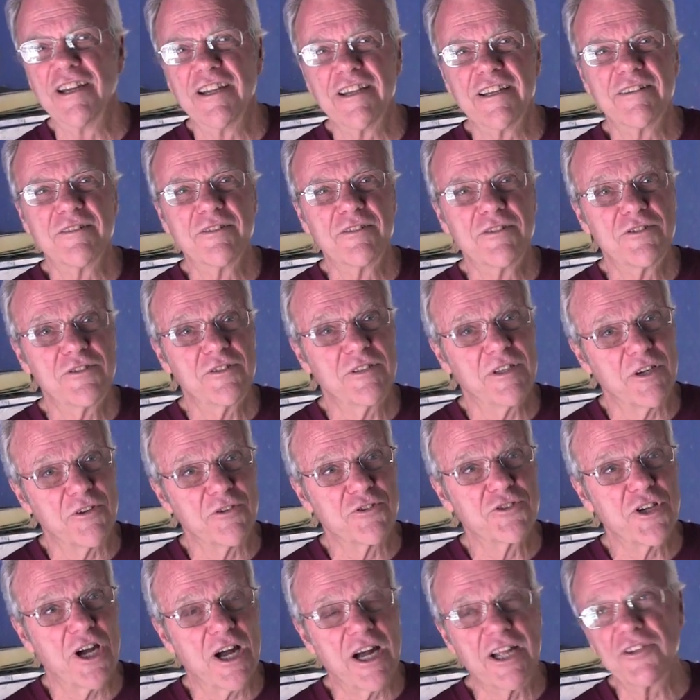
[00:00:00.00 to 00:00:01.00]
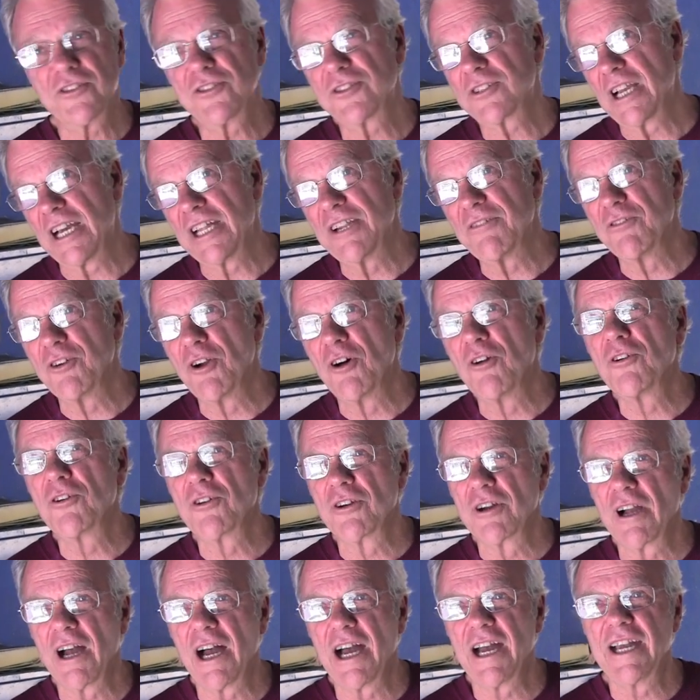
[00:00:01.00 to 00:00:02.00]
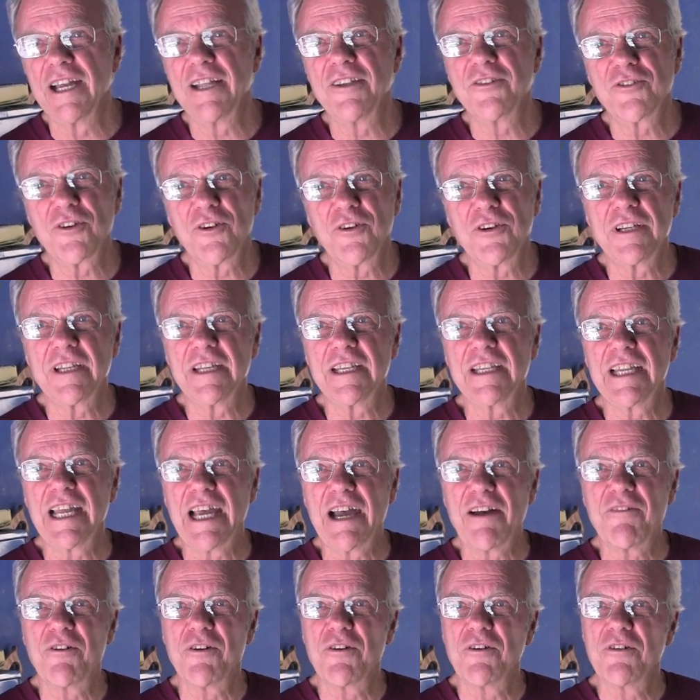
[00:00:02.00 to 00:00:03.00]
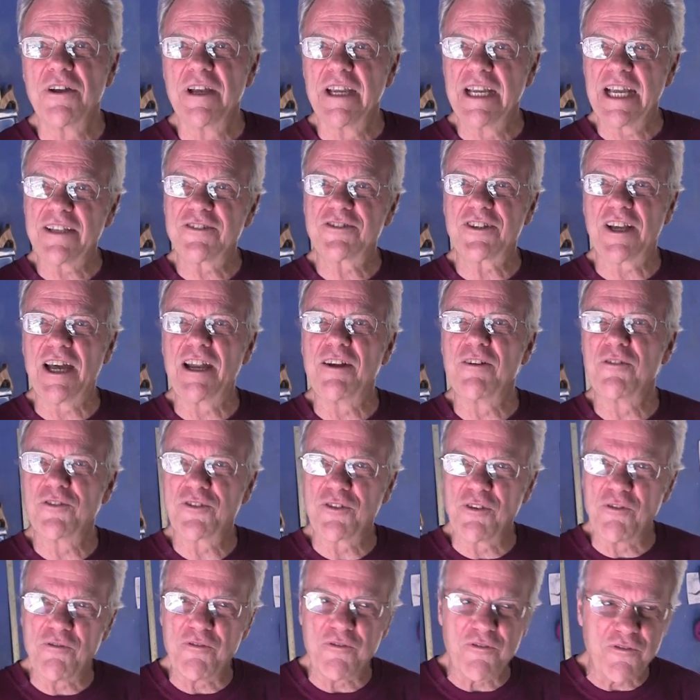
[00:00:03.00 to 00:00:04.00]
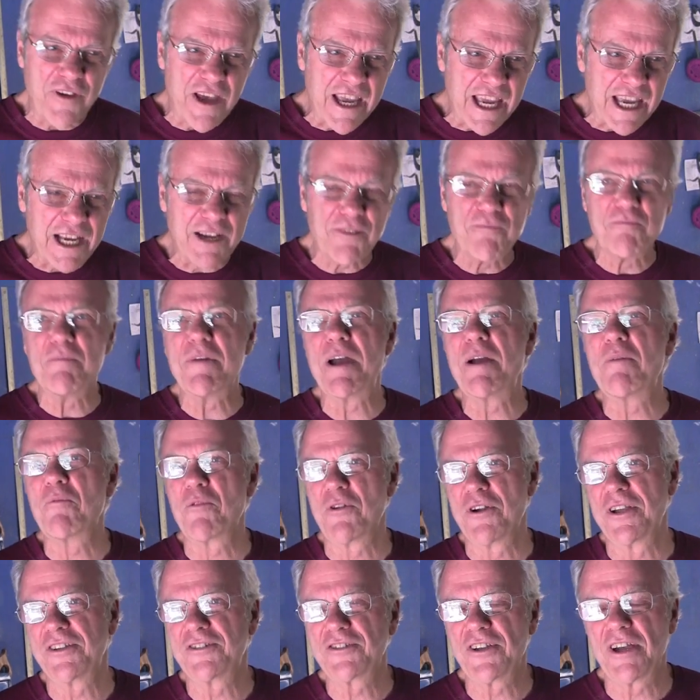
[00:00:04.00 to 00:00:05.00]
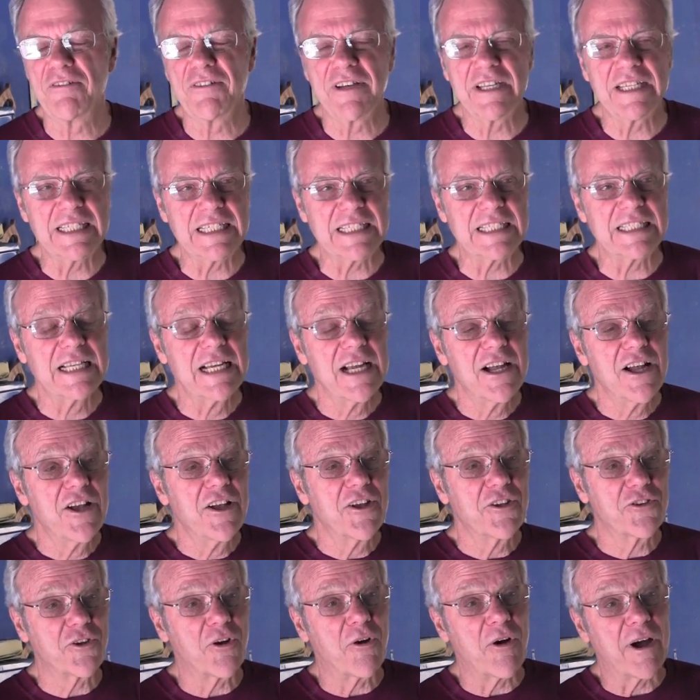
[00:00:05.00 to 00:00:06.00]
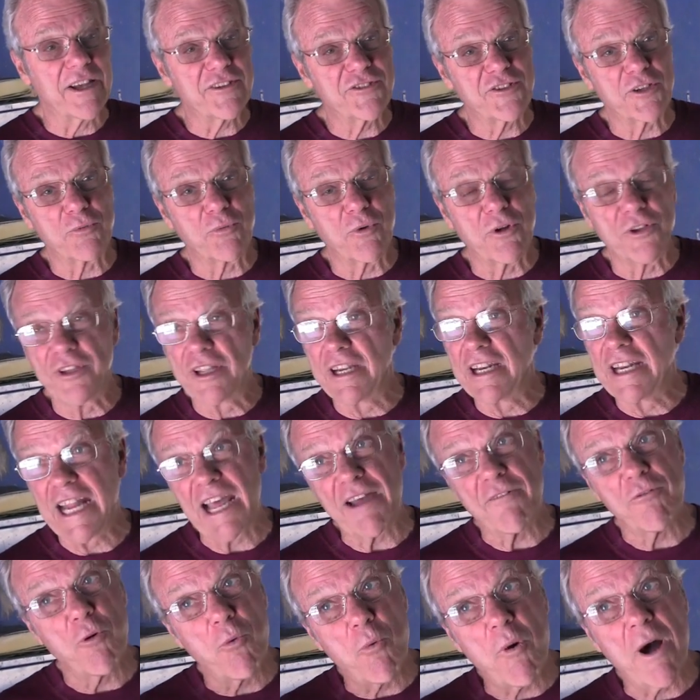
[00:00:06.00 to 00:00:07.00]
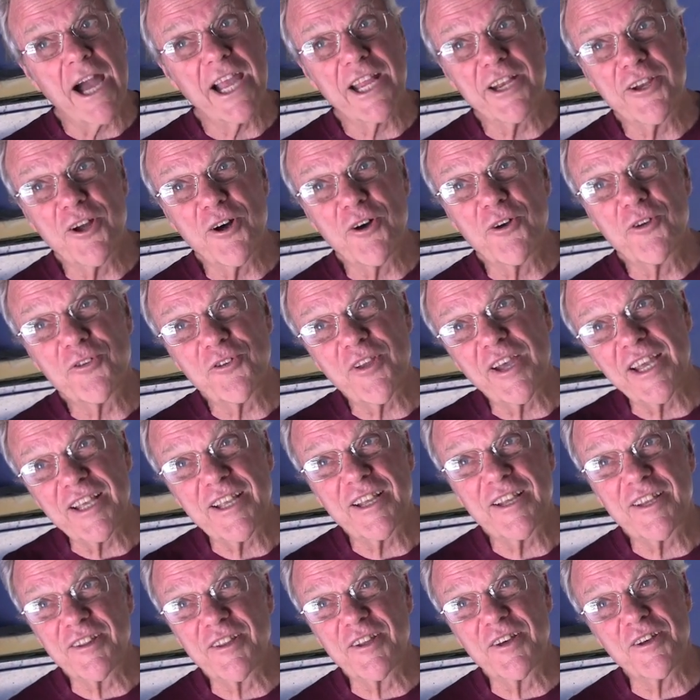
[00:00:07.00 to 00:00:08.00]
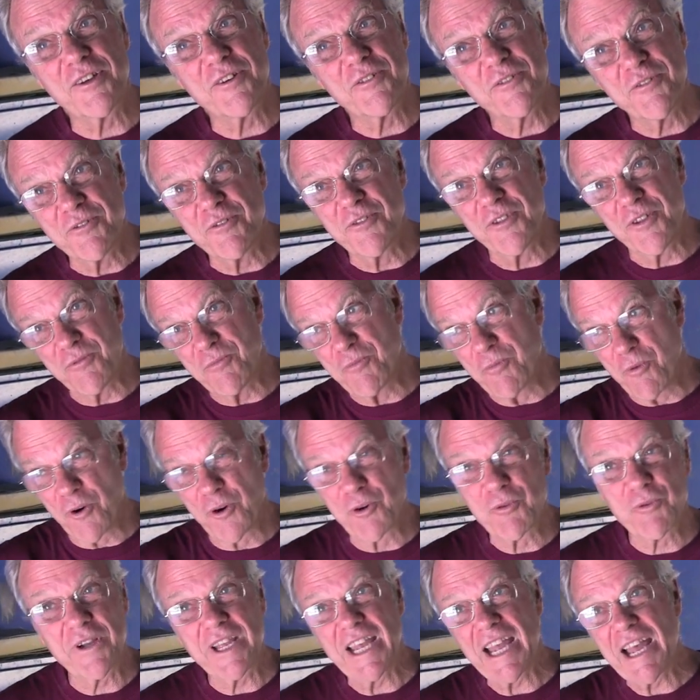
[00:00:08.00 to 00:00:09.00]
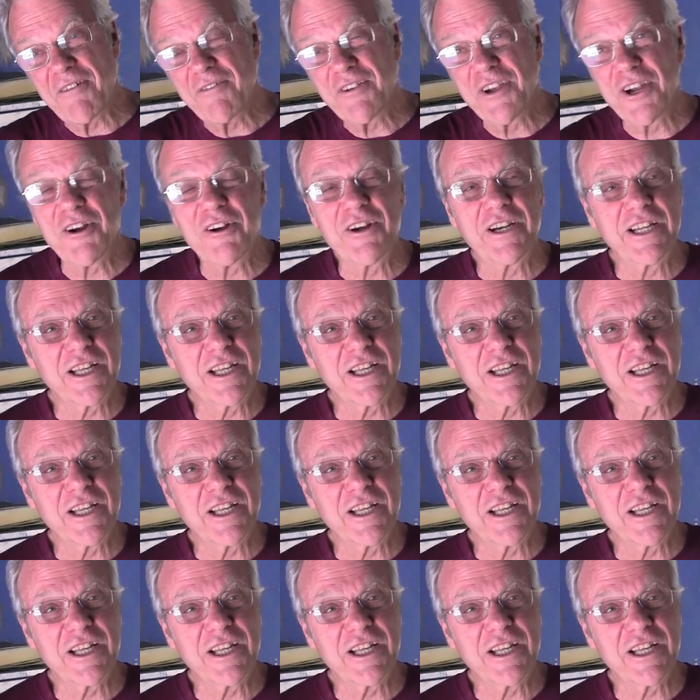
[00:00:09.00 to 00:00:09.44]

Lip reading: And John's kind of an older guy, and so he had kind of some vague memories of it. And so I said, well, did it have a wide nose like the board we have here?